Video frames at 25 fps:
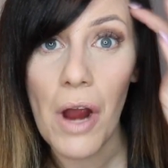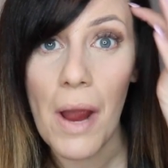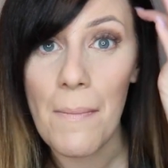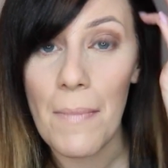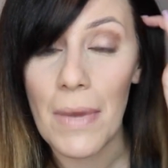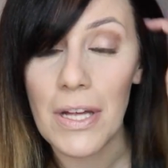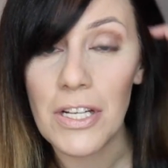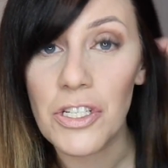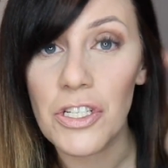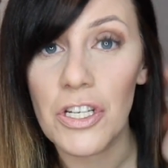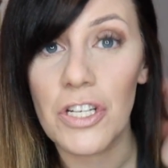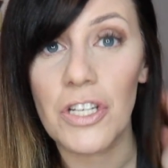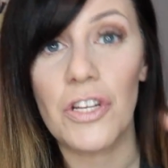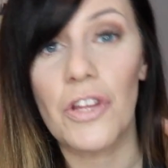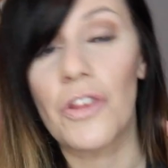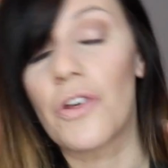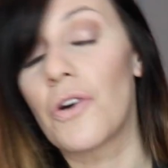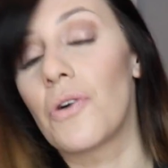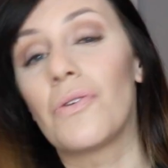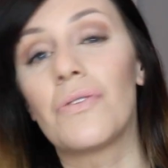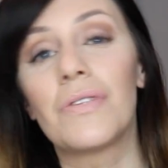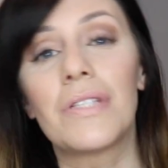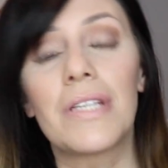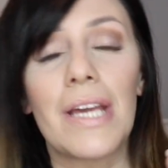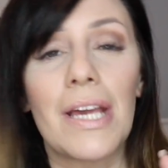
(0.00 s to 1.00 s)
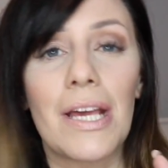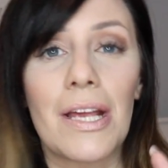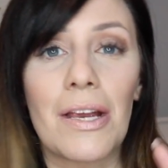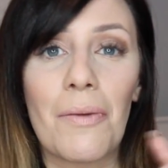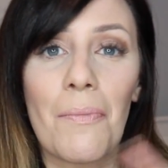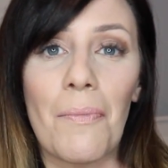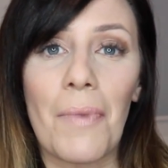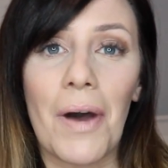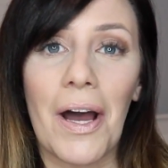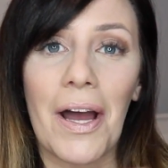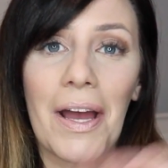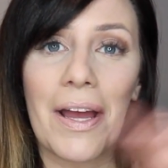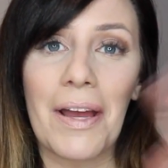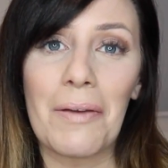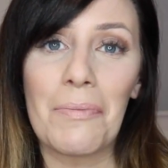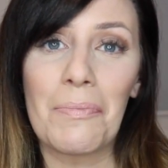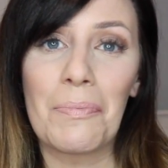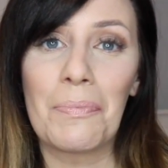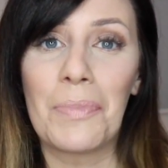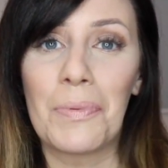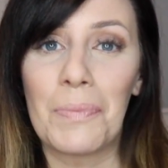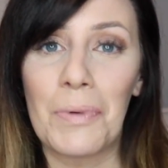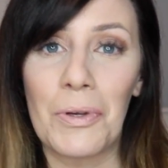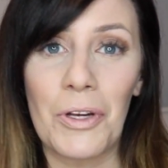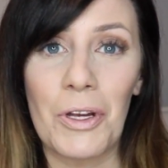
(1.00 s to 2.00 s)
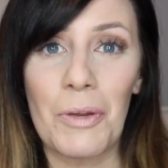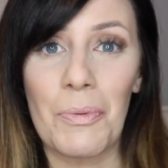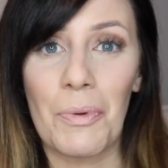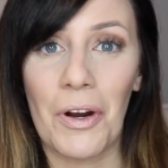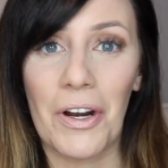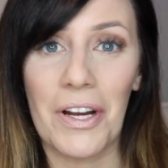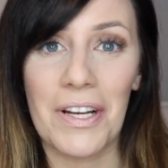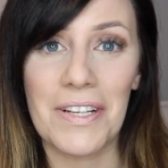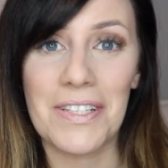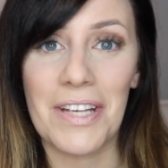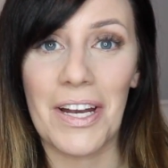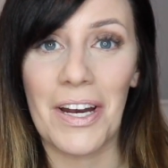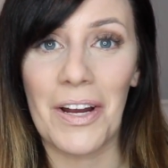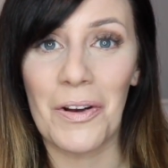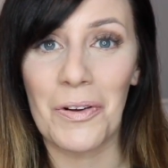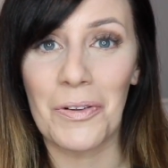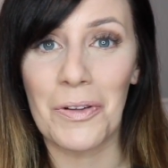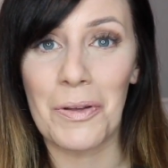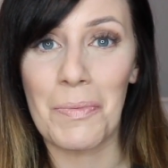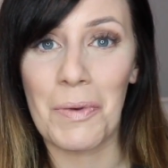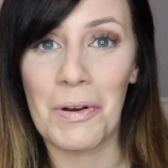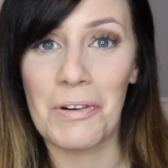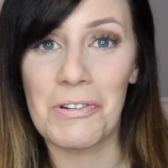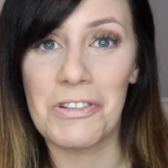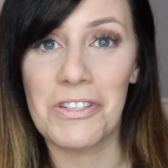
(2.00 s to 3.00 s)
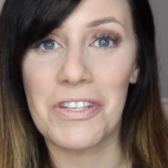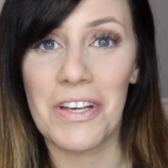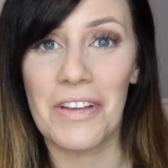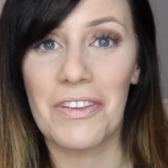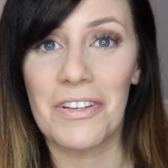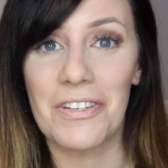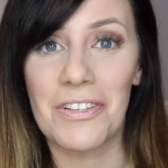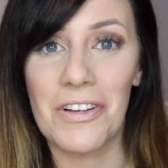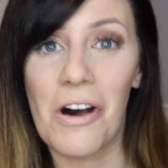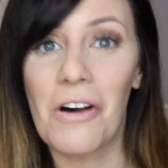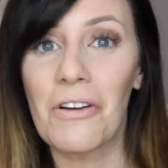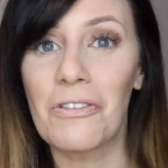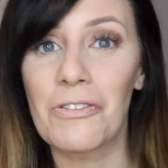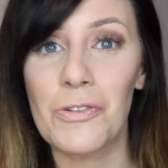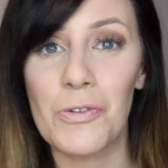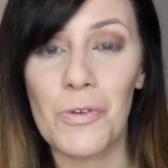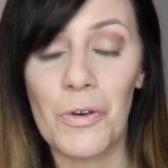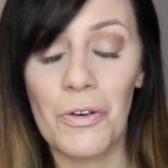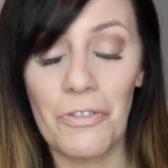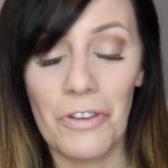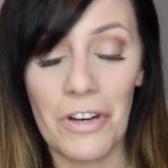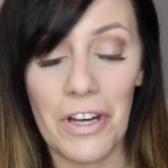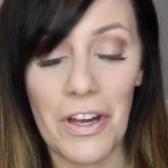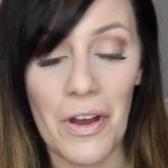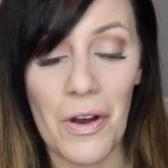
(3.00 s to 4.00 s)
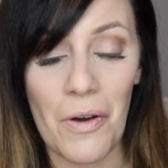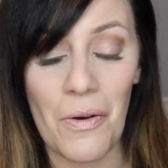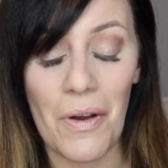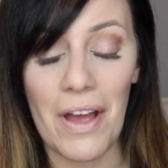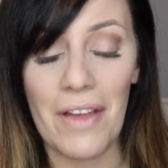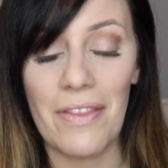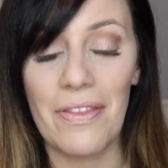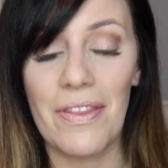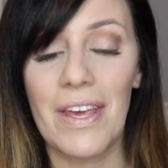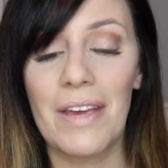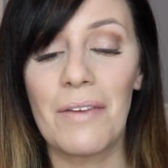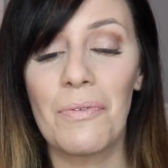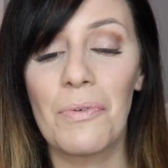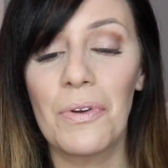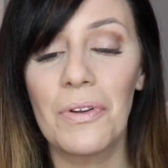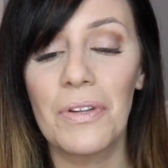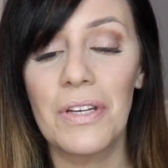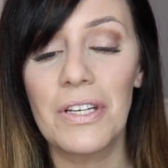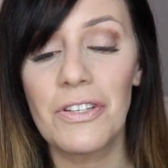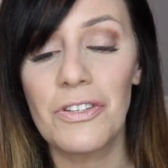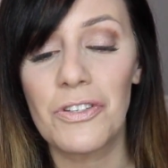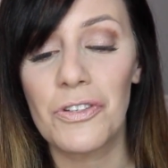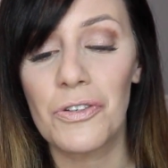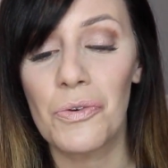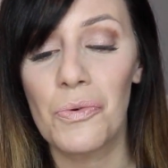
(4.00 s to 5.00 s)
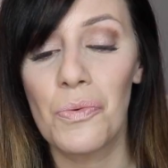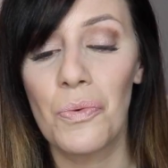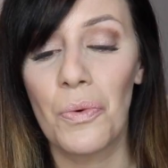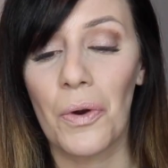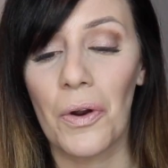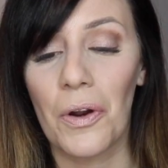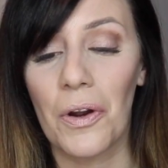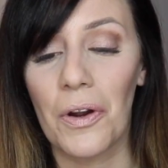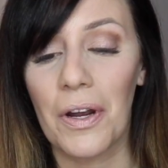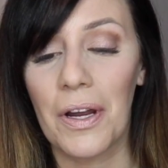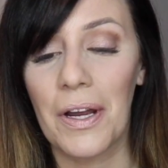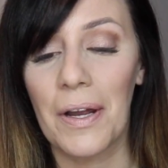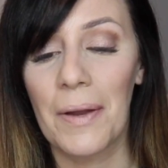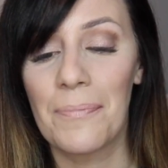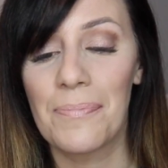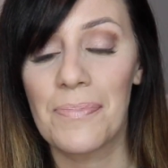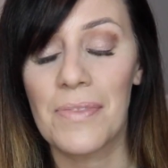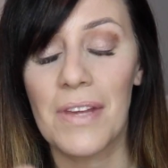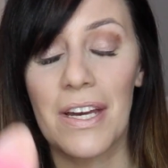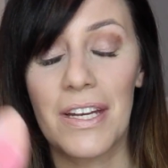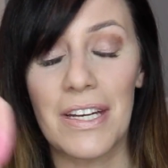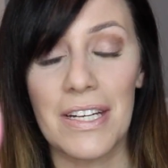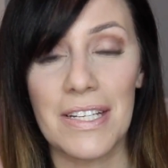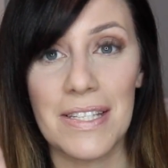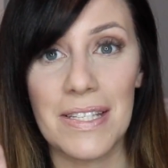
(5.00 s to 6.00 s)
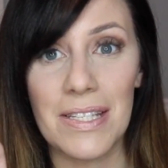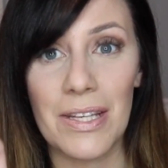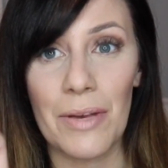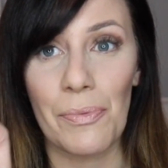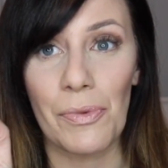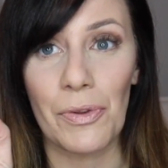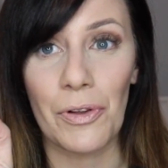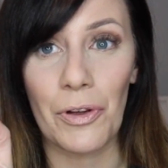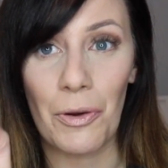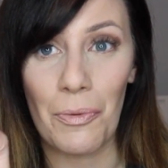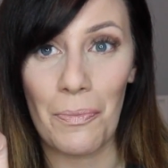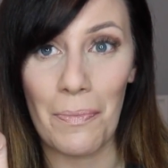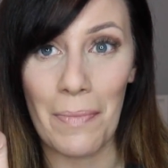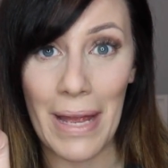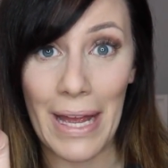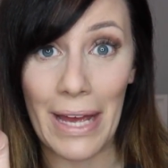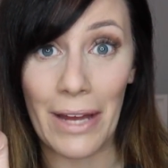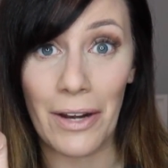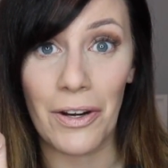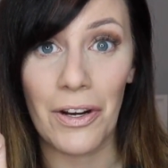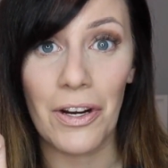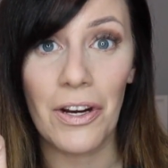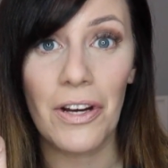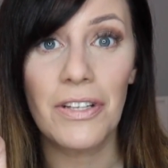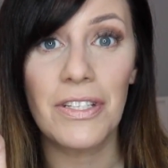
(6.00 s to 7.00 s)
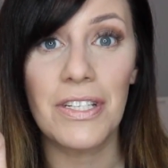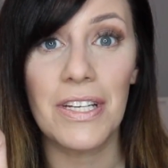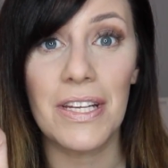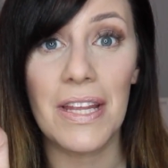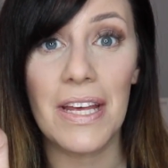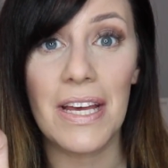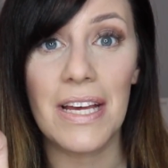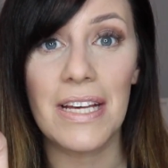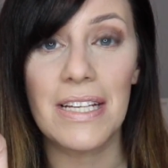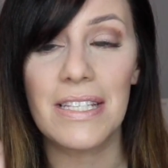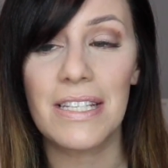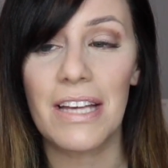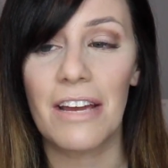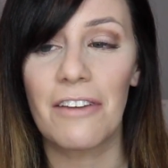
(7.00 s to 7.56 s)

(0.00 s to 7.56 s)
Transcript: I mentioned those in my beauty products that I only purchase at the dollar store video, and they really do work in a similar manner to this.